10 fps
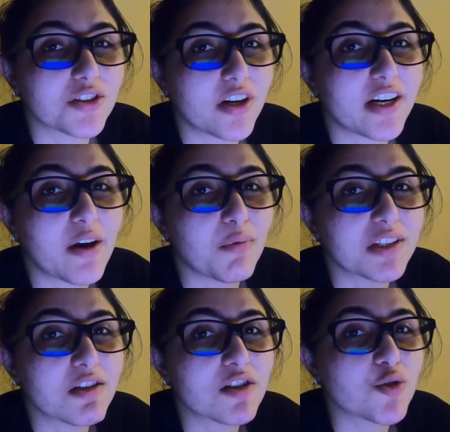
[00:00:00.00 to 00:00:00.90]
started at
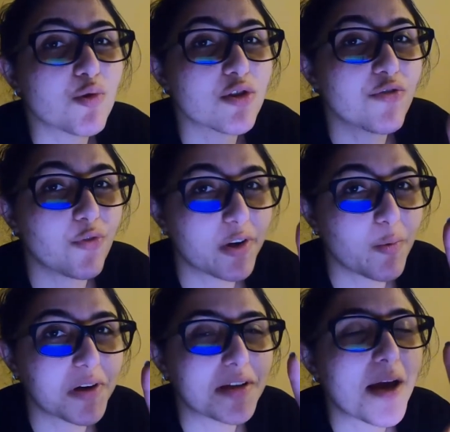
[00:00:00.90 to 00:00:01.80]

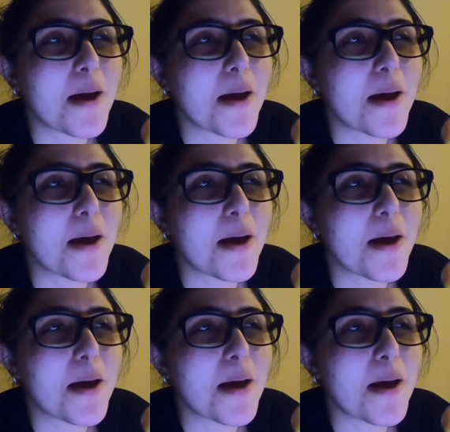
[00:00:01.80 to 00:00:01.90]
1,241,